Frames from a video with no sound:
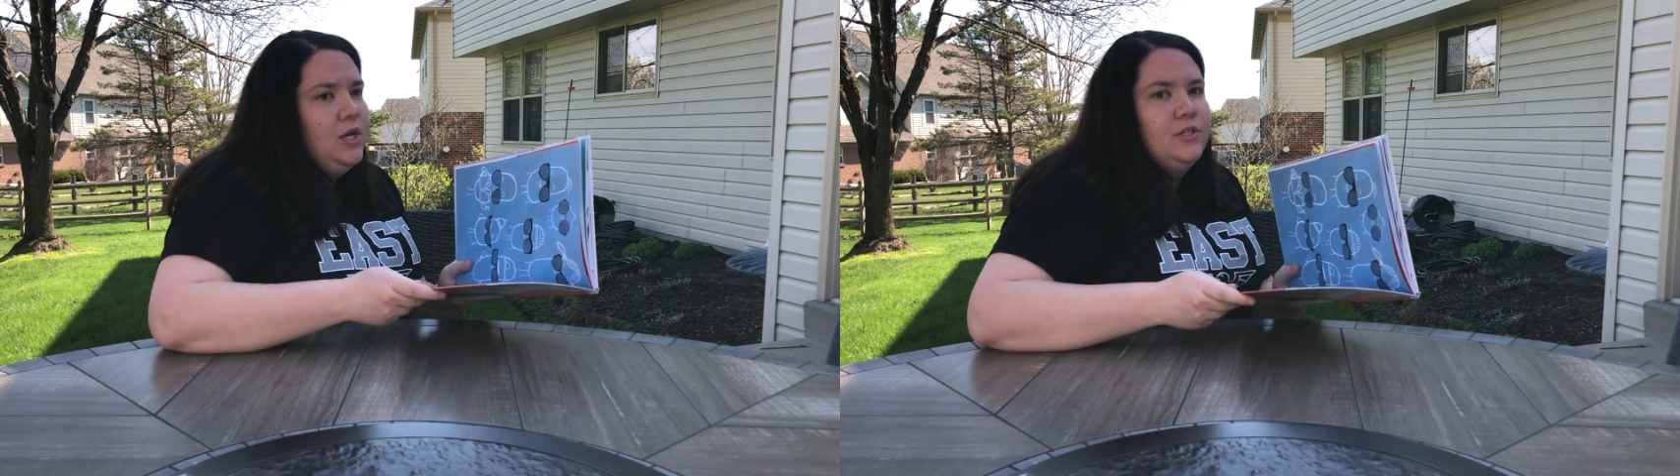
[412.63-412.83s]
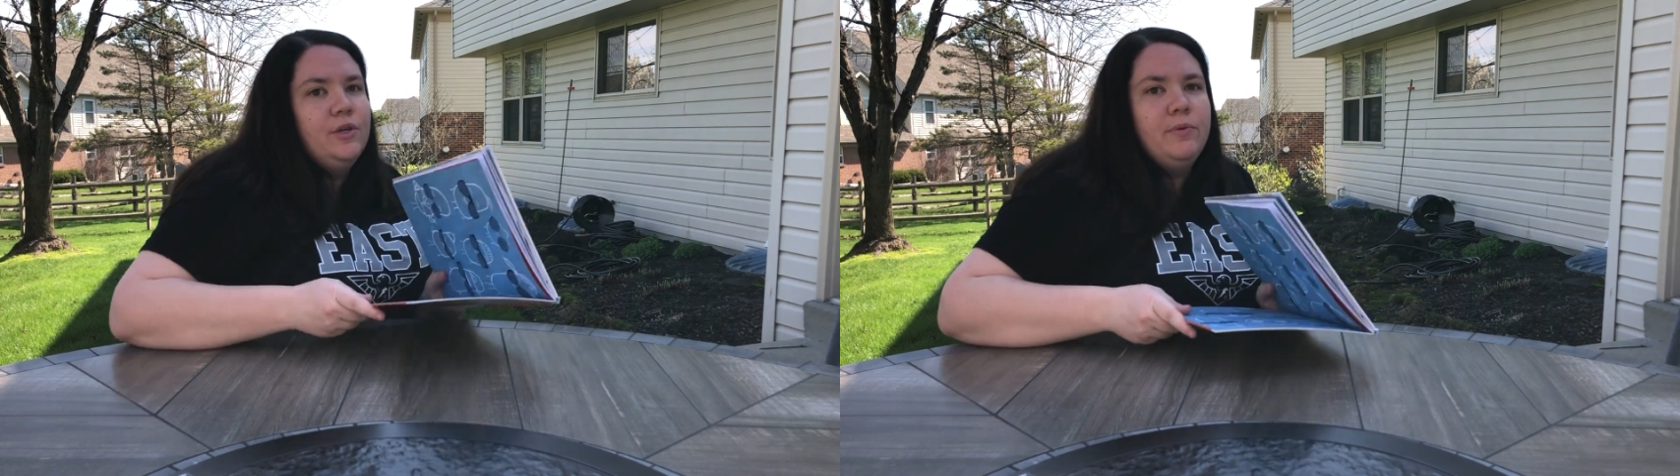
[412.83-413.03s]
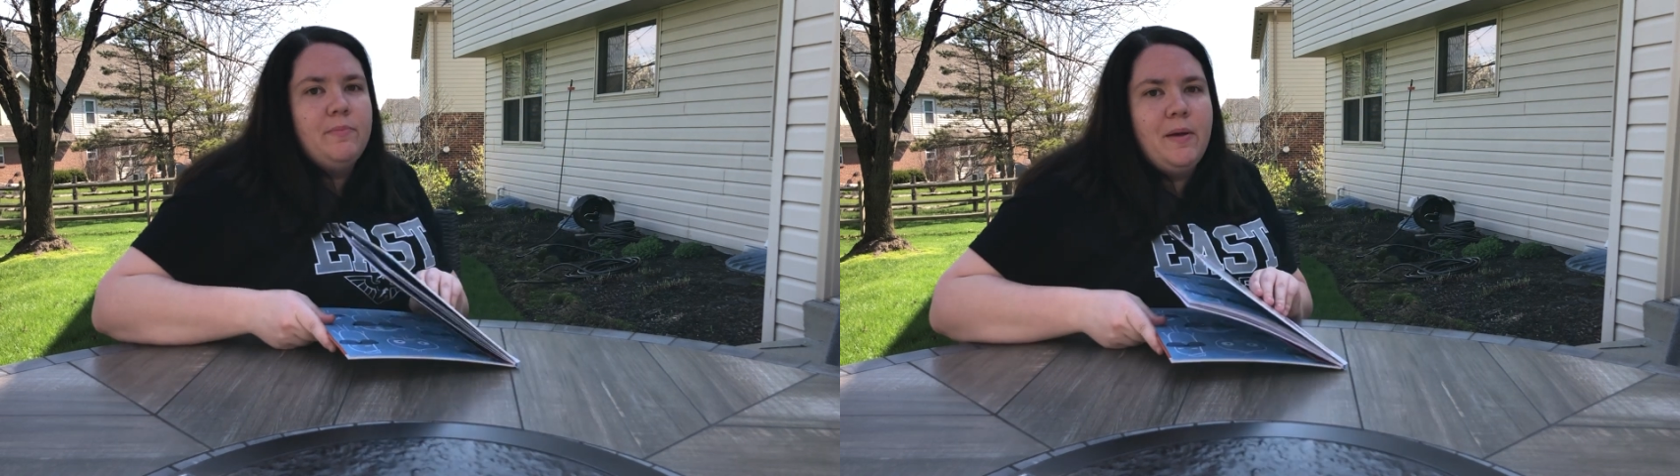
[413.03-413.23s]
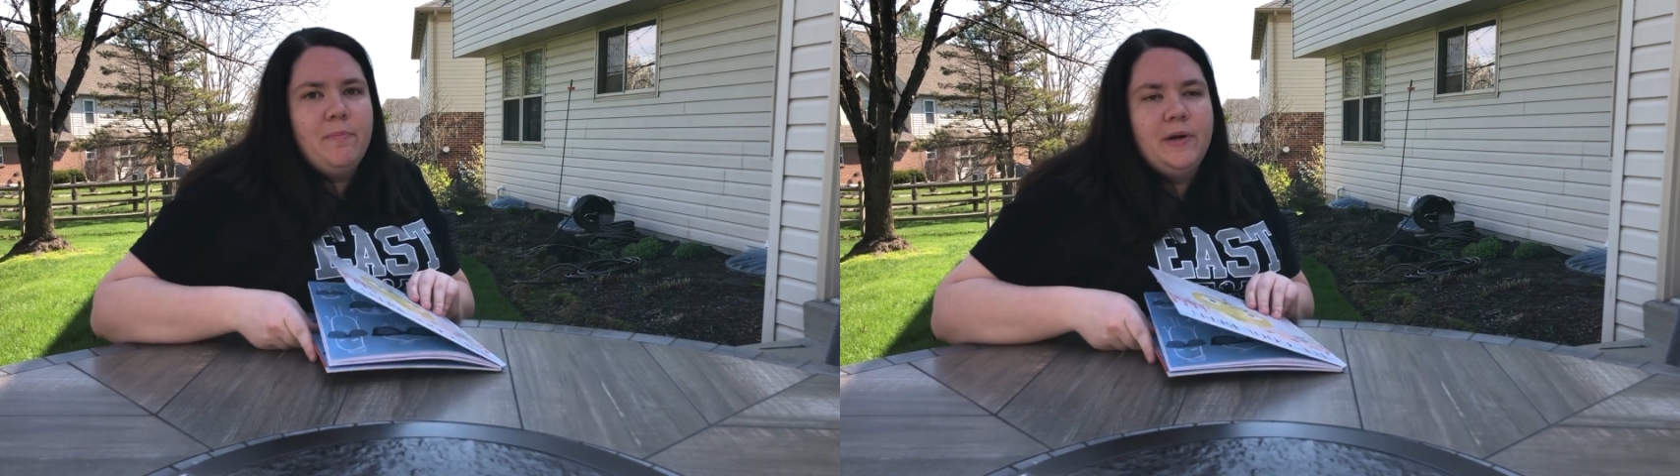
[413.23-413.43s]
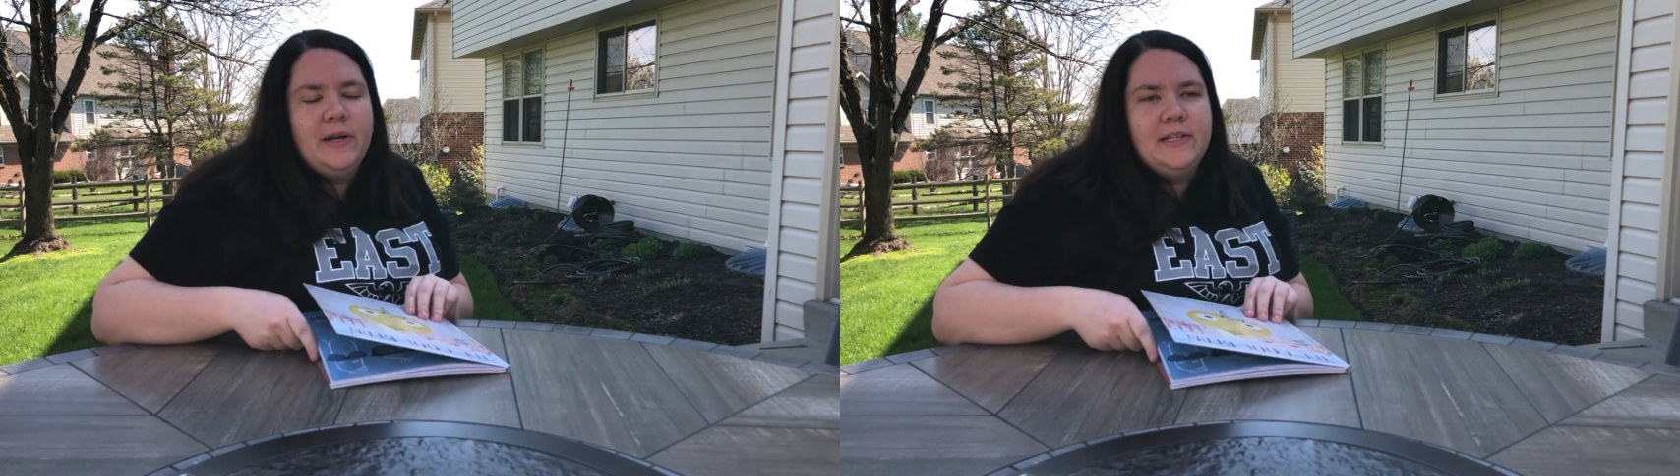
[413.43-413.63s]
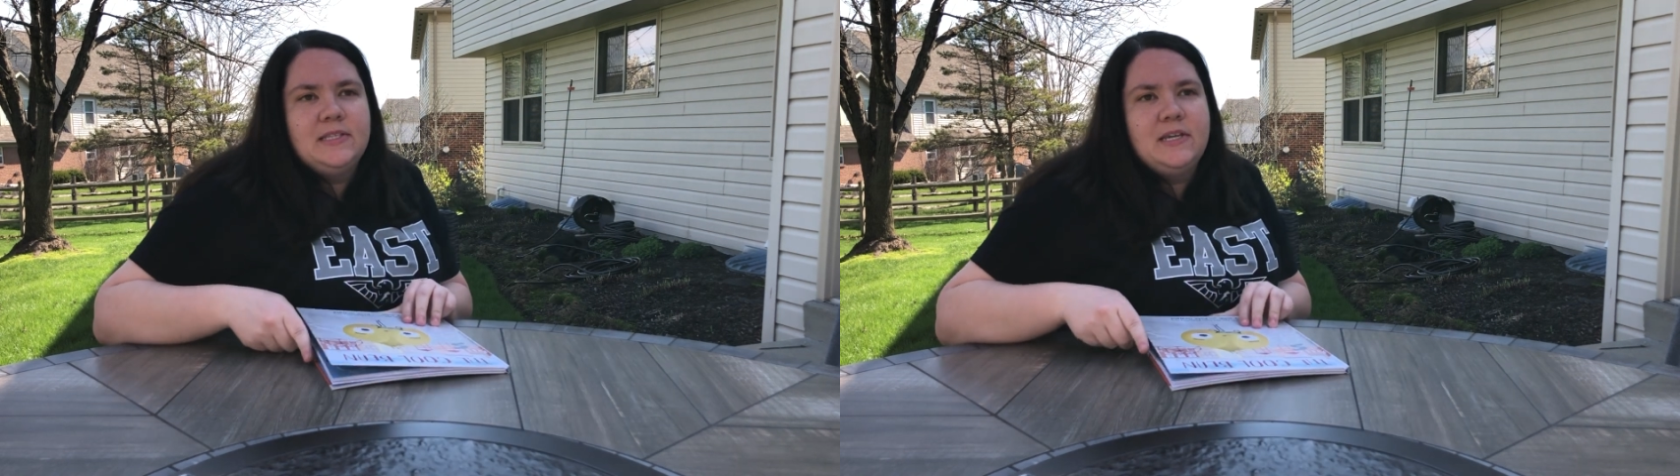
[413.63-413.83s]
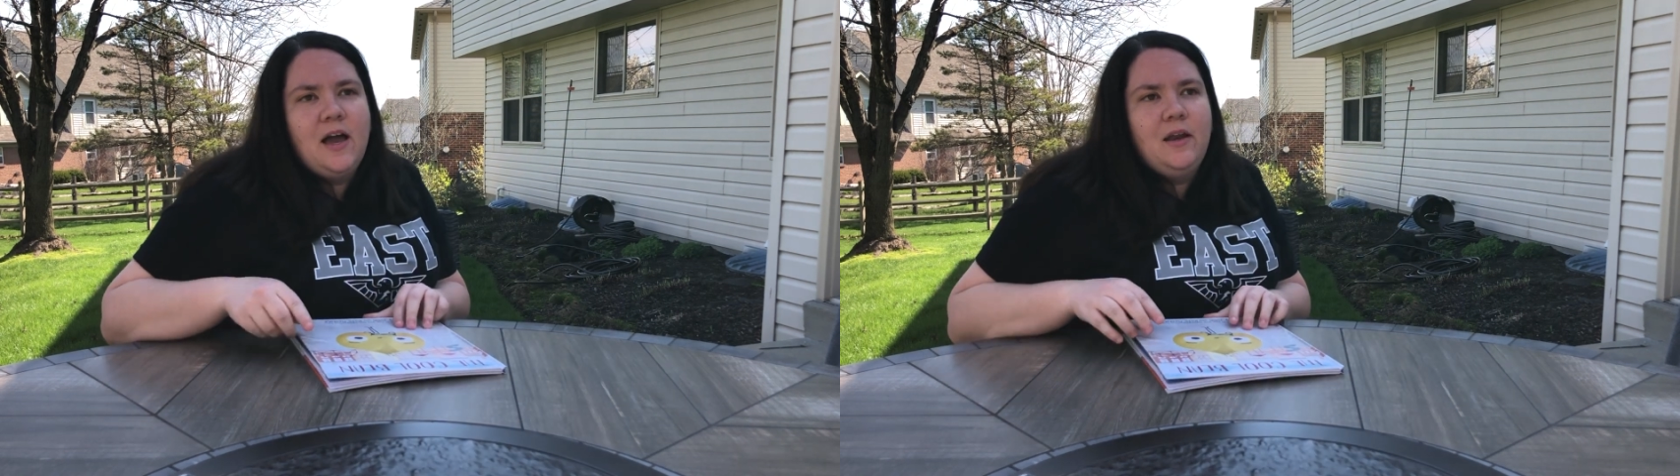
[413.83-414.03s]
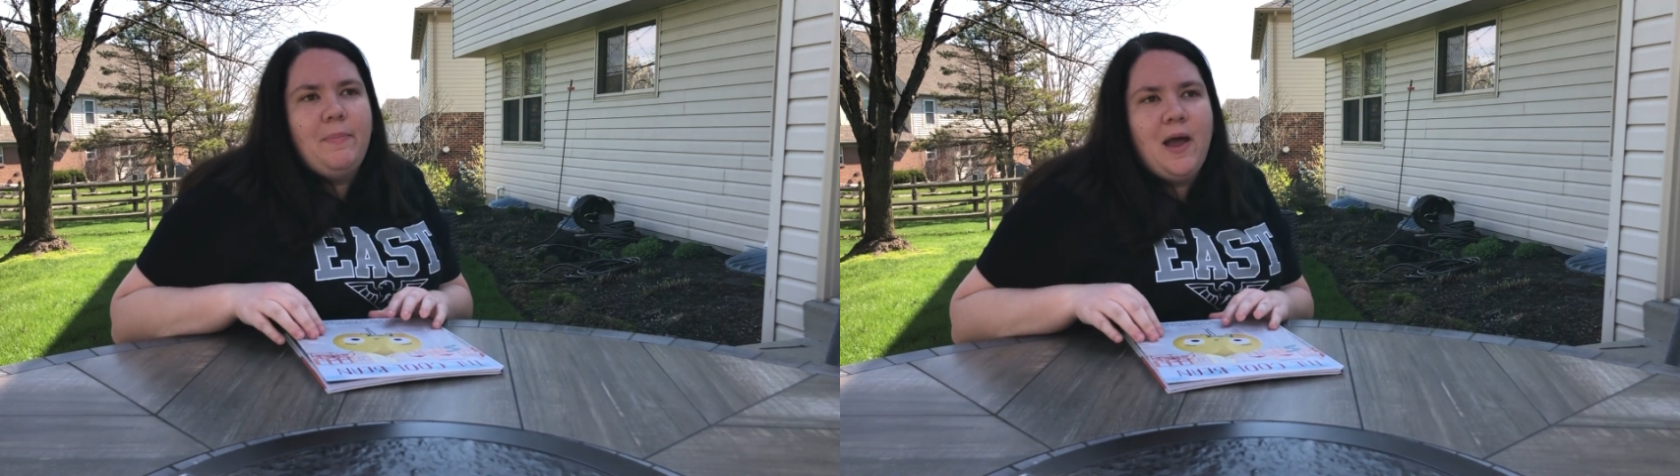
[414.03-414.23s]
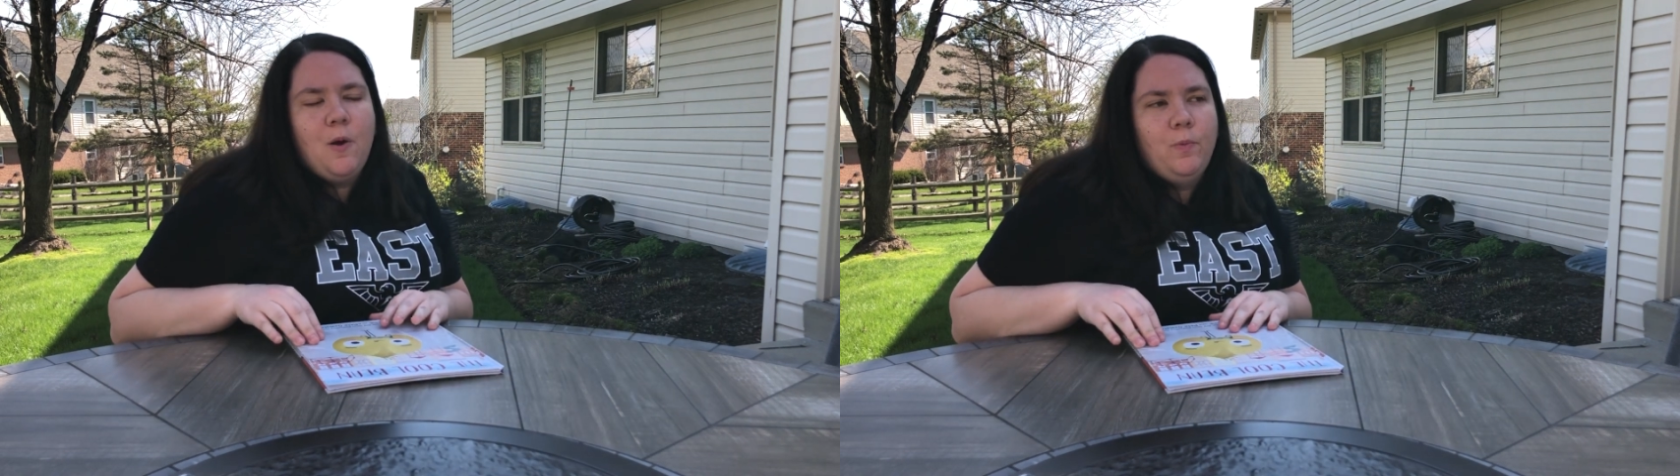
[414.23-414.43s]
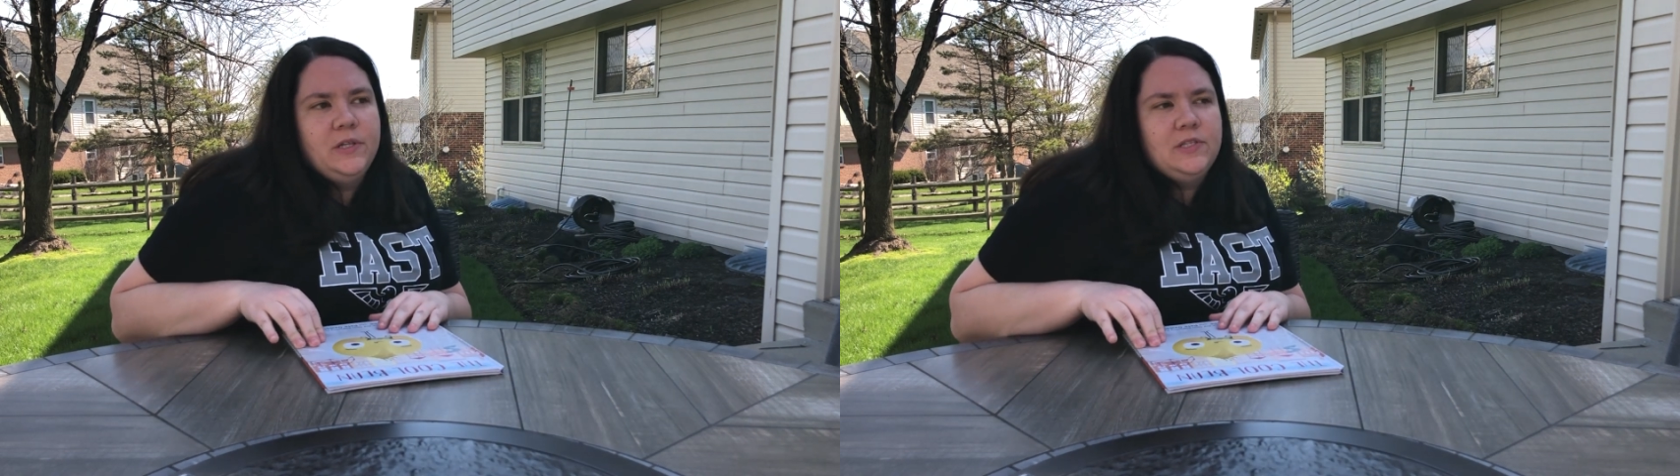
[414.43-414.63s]
So remember, it's not
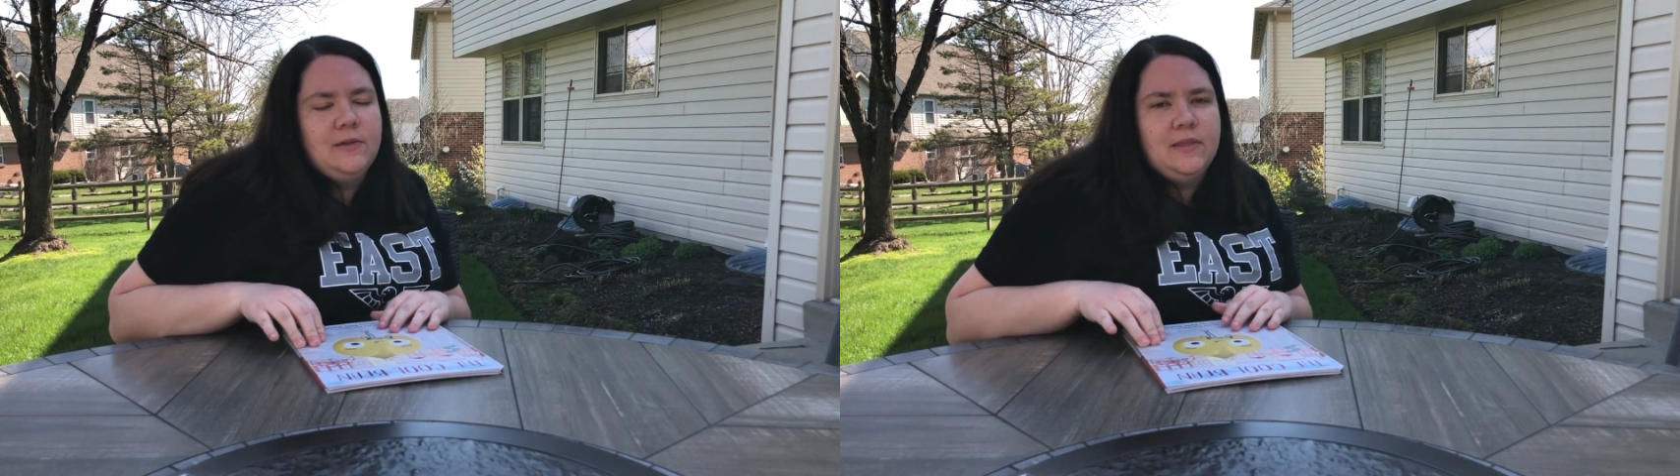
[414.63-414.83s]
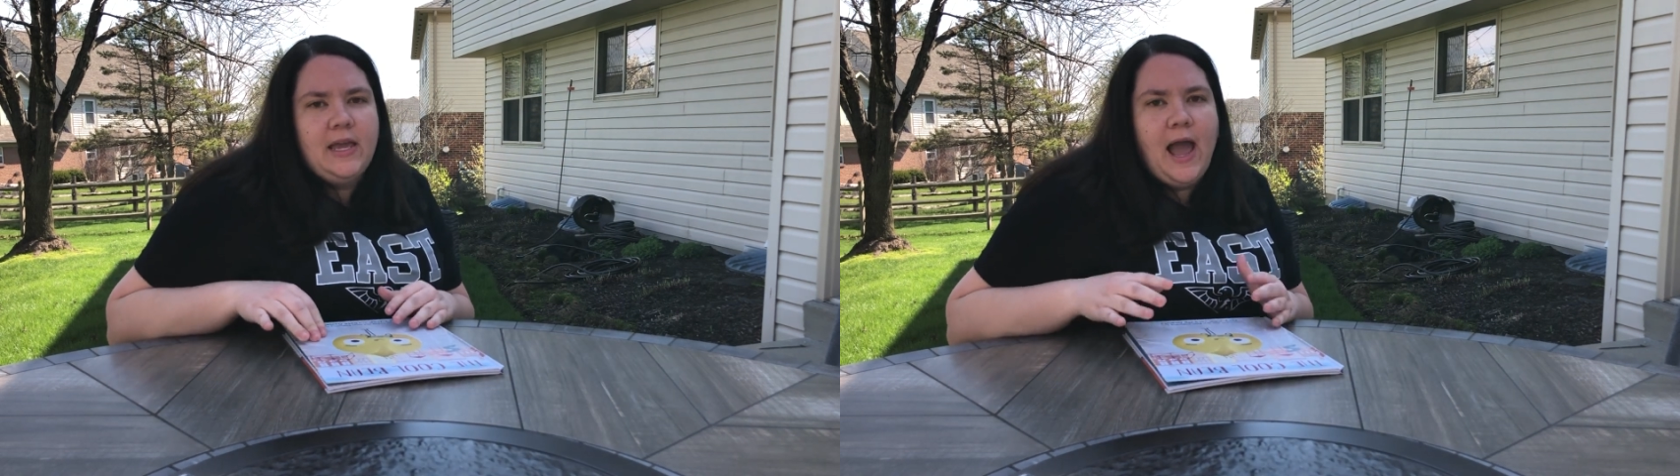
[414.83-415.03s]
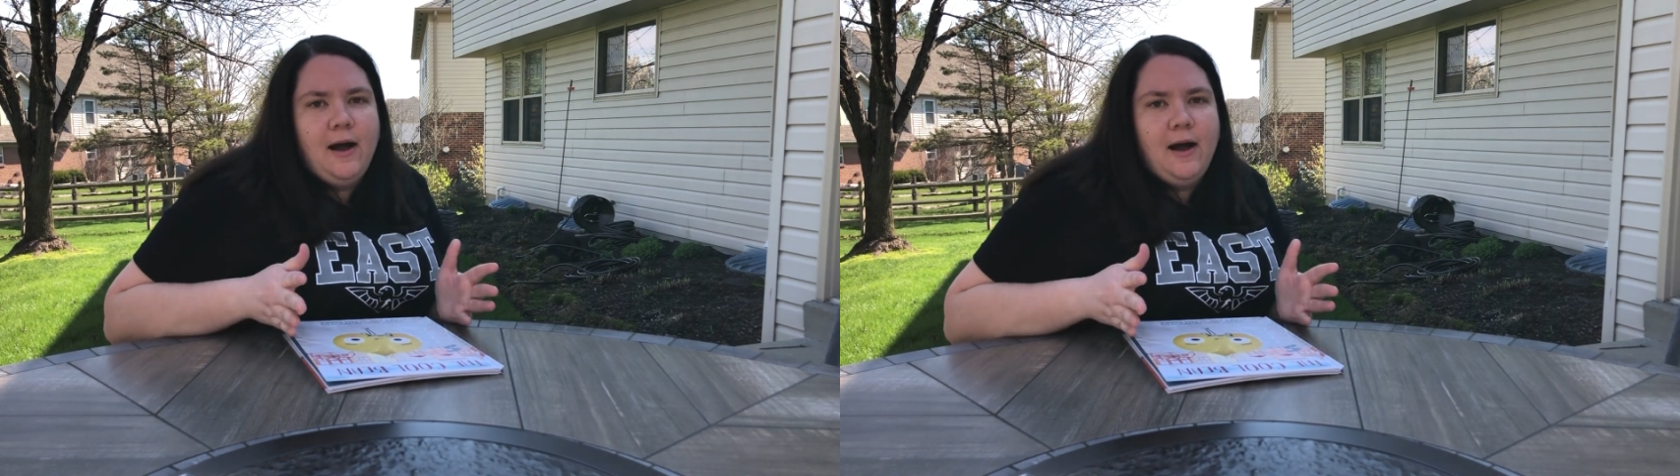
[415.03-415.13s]
about what's on the